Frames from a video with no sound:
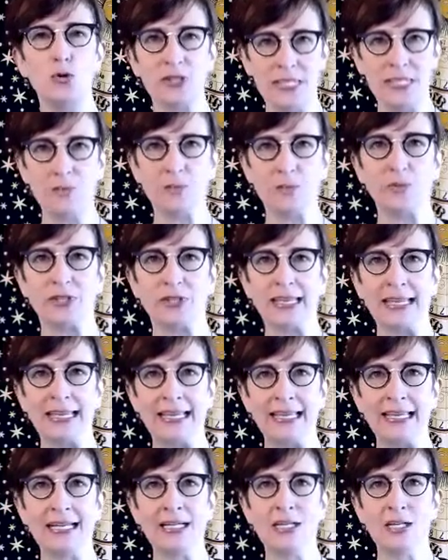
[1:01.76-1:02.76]

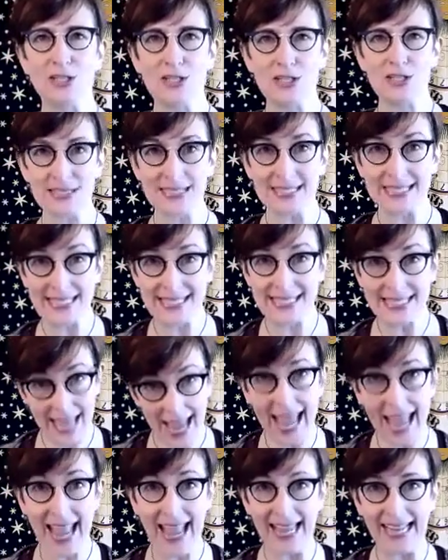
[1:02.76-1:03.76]
deeply
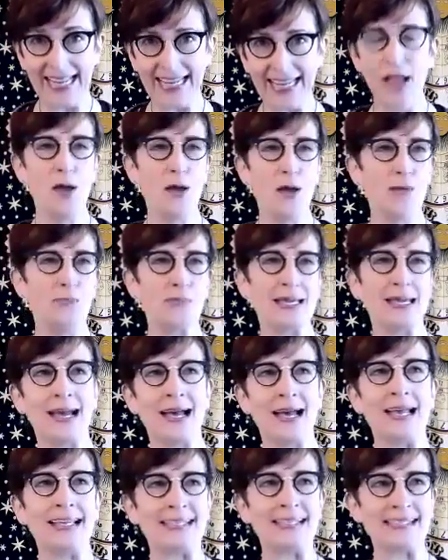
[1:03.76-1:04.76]
today
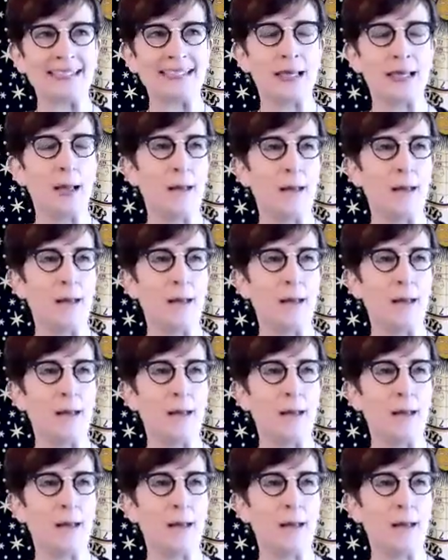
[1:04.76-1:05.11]
because